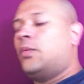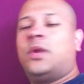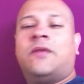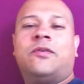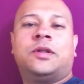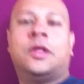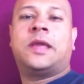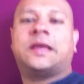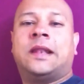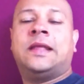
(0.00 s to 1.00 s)
Whenever you're
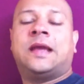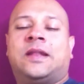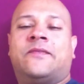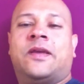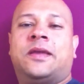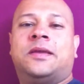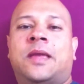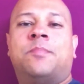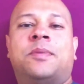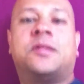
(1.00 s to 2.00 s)
looking at any kind of
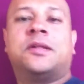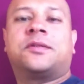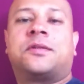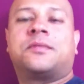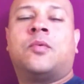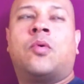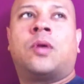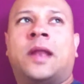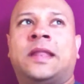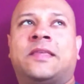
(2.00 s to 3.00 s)
a business
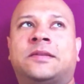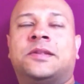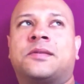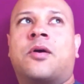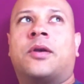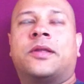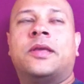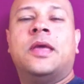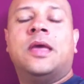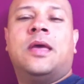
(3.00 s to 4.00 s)
or anything to start,
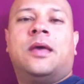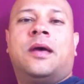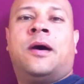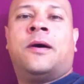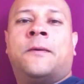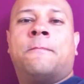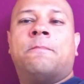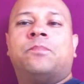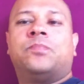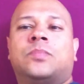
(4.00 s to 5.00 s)
um,
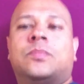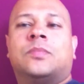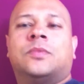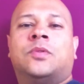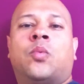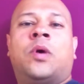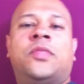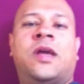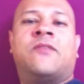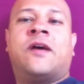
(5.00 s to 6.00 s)
one
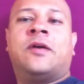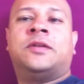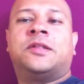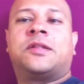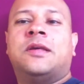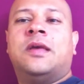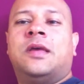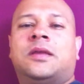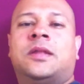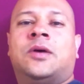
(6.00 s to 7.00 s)
thing I found is,
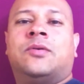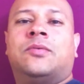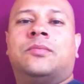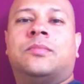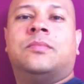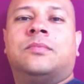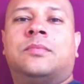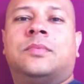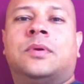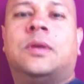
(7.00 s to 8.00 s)
you know,
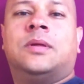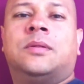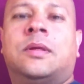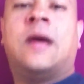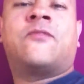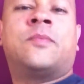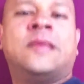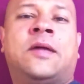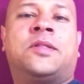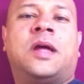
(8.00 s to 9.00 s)
from
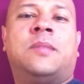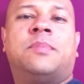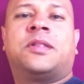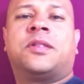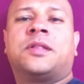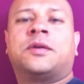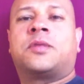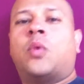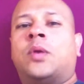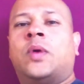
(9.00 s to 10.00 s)
the outside, a business
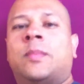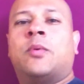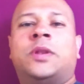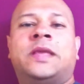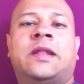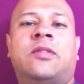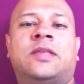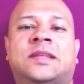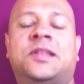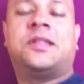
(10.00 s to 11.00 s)
looks one way, but when you get on
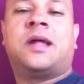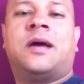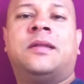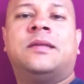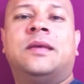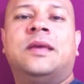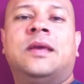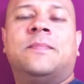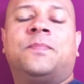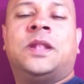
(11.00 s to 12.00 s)
the inside,
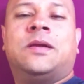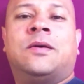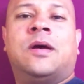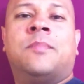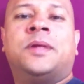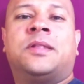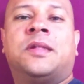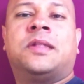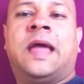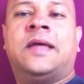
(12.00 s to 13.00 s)
a
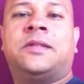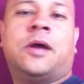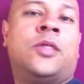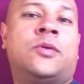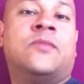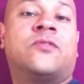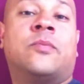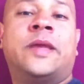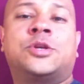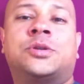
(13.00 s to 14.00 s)
business has other
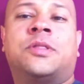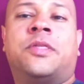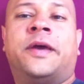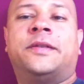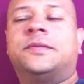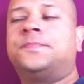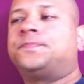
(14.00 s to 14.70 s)
information that